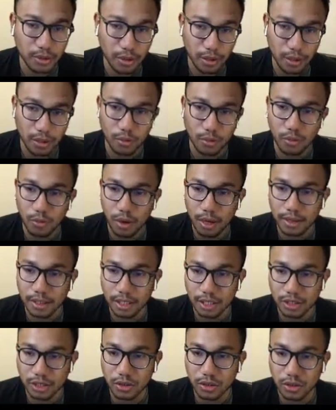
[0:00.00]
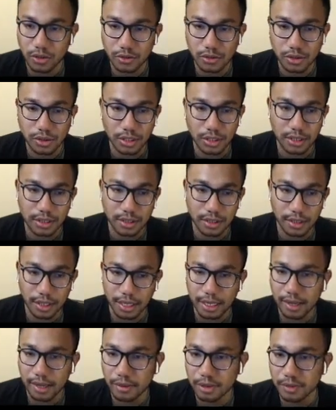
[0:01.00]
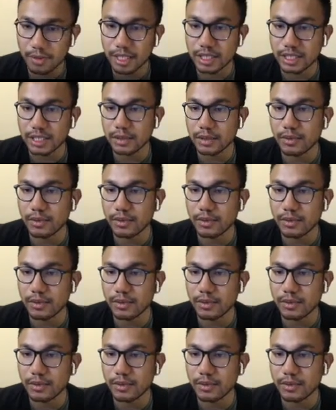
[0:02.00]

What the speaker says: One just closed, and like I was mentioning